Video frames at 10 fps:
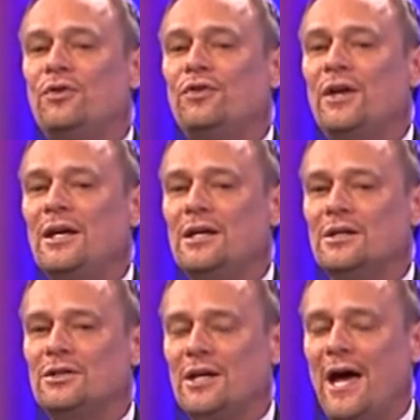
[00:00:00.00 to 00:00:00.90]
think
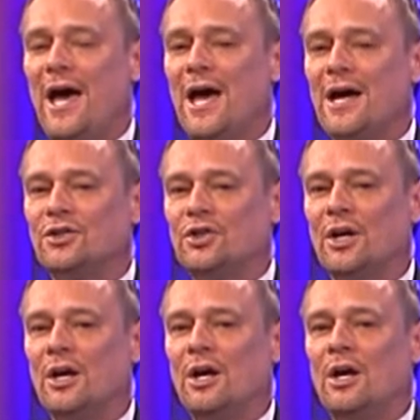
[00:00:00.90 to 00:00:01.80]
is cash,
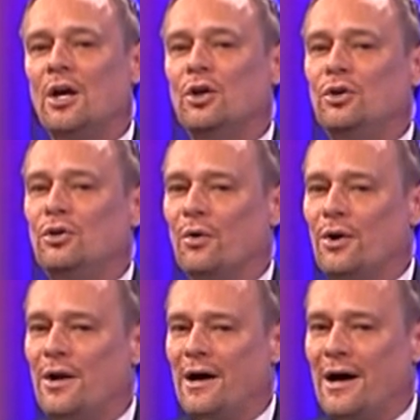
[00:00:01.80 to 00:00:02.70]
you're
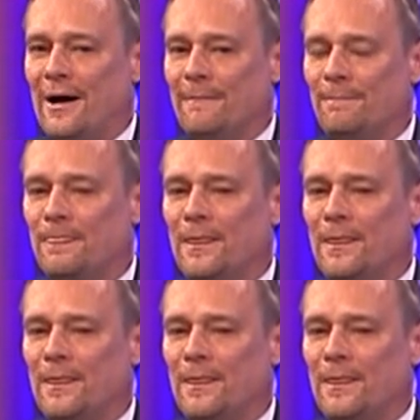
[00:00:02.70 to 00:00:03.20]
not.